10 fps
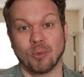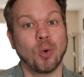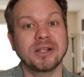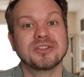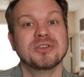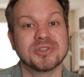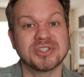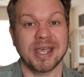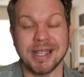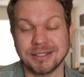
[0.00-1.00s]
what to
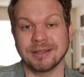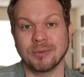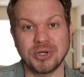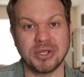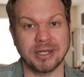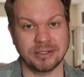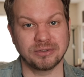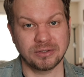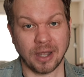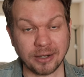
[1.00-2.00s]
say to them when you get in
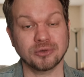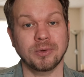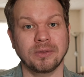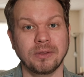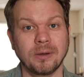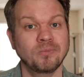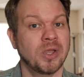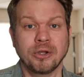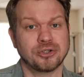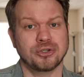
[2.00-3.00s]
touch with them.
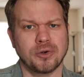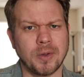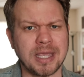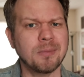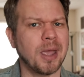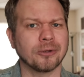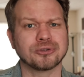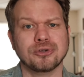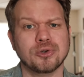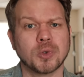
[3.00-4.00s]
Should you email?
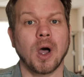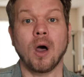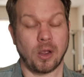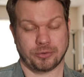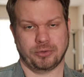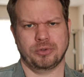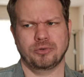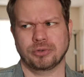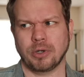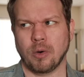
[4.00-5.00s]
Should you call? Should you
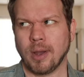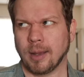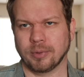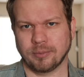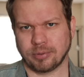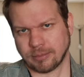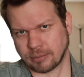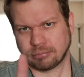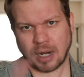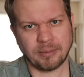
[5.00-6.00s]
show up? Probably,
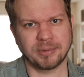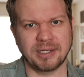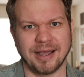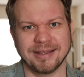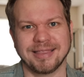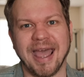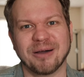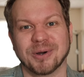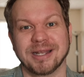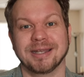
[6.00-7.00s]
probably not that
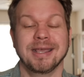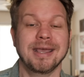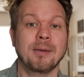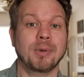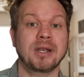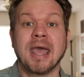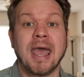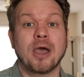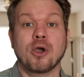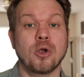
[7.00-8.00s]
one. But
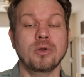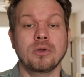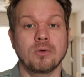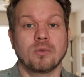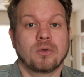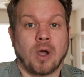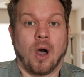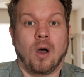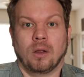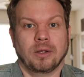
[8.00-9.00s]
who do you
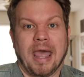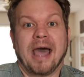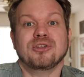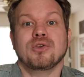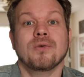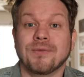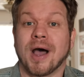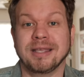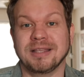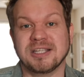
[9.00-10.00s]
call? How do you
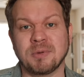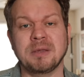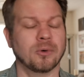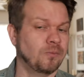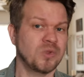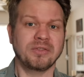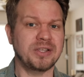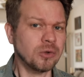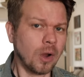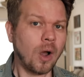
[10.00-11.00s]
find these people?
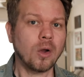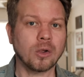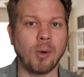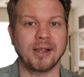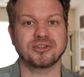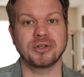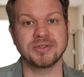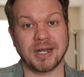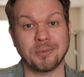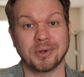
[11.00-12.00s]
These are all
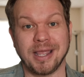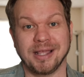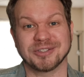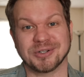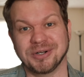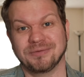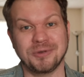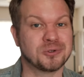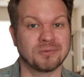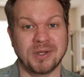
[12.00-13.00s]
questions that I want to answer in
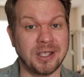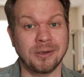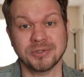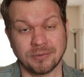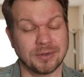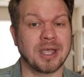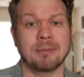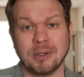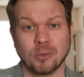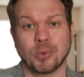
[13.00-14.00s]
future videos over the
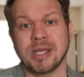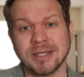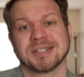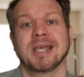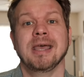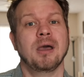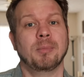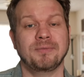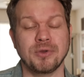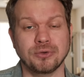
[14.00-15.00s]
coming weeks.
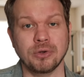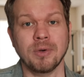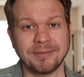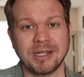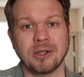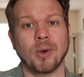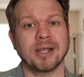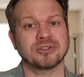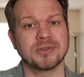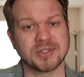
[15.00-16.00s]
But if you do have any
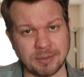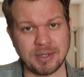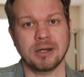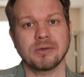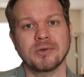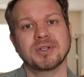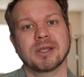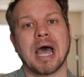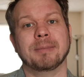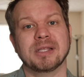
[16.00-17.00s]
questions, let me hear those in the
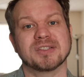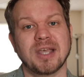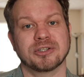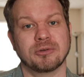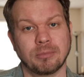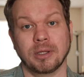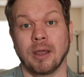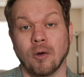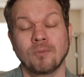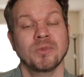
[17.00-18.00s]
comments section
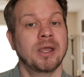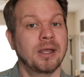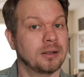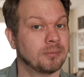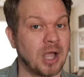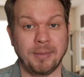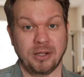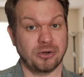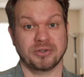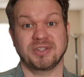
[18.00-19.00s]
below.
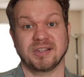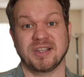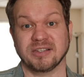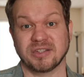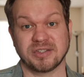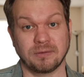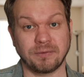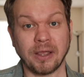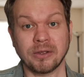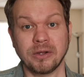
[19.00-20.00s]
Comment your successes and
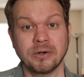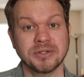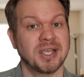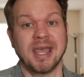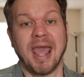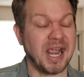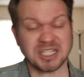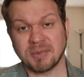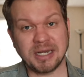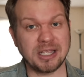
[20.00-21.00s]
failures.
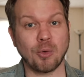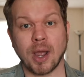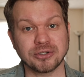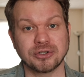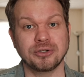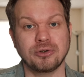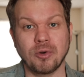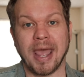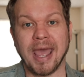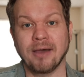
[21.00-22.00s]
Ask me any questions you
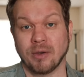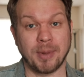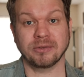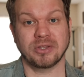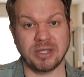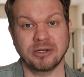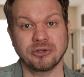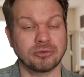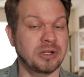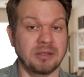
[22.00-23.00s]
have about the
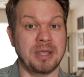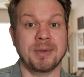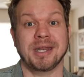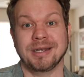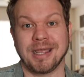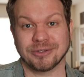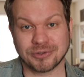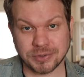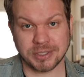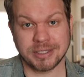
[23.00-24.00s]
industry that maybe I didn't
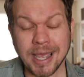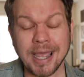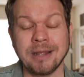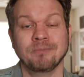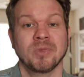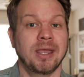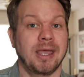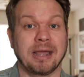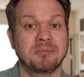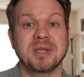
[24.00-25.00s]
answer today,
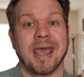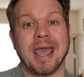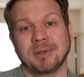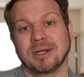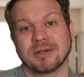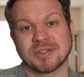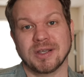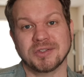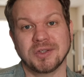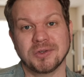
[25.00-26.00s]
and I'd be happy to
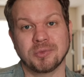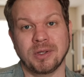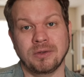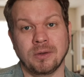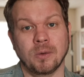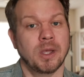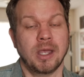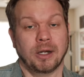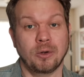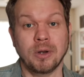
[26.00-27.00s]
discuss those with you.
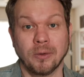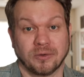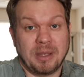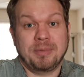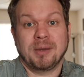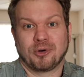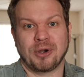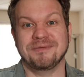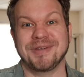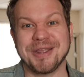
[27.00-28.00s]
And who knows, maybe a
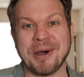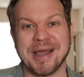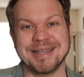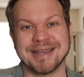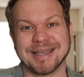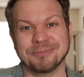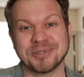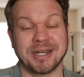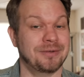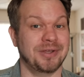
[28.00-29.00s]
great video idea comes
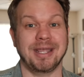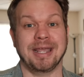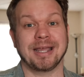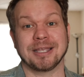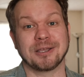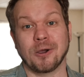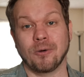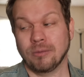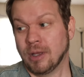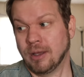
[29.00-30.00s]
out of it and I can go